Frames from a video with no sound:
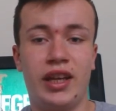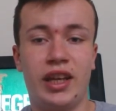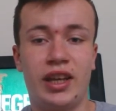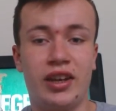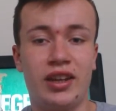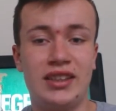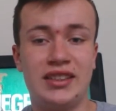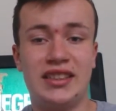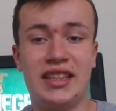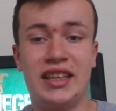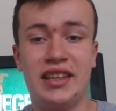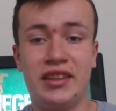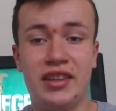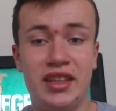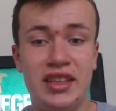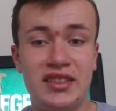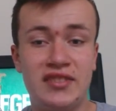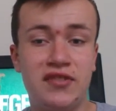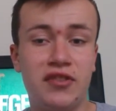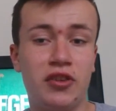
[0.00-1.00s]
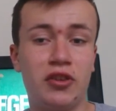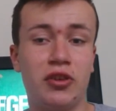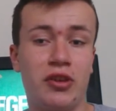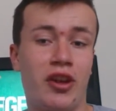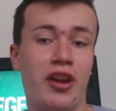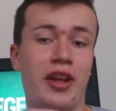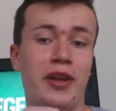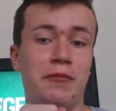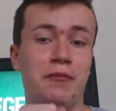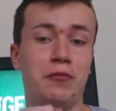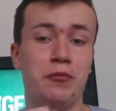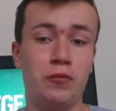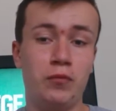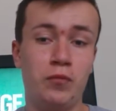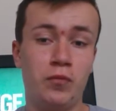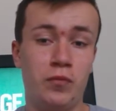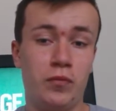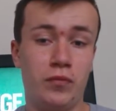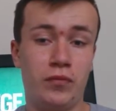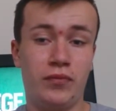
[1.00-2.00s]
Hey guys, in this vlog, I'm
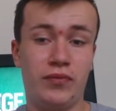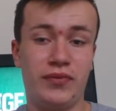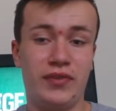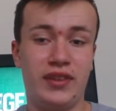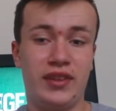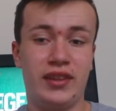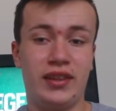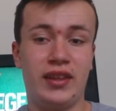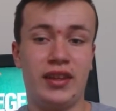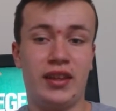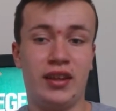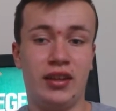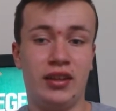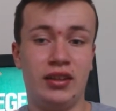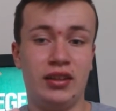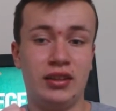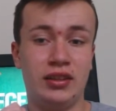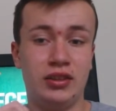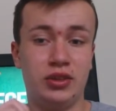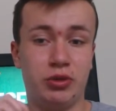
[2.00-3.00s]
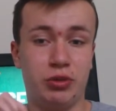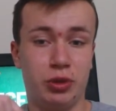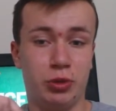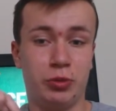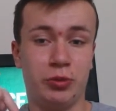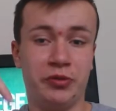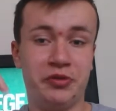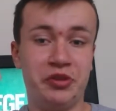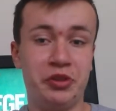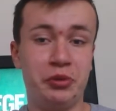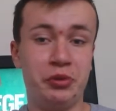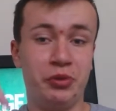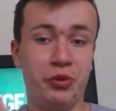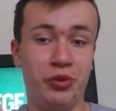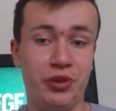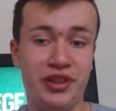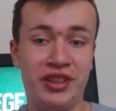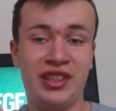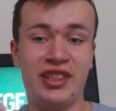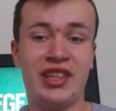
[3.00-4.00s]
doing a
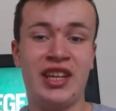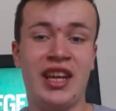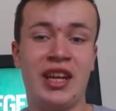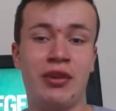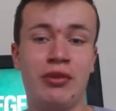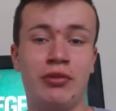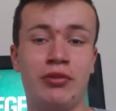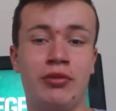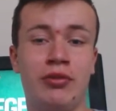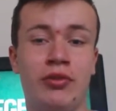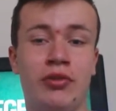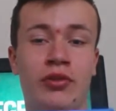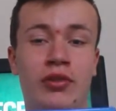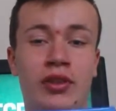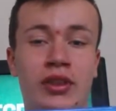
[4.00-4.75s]
review now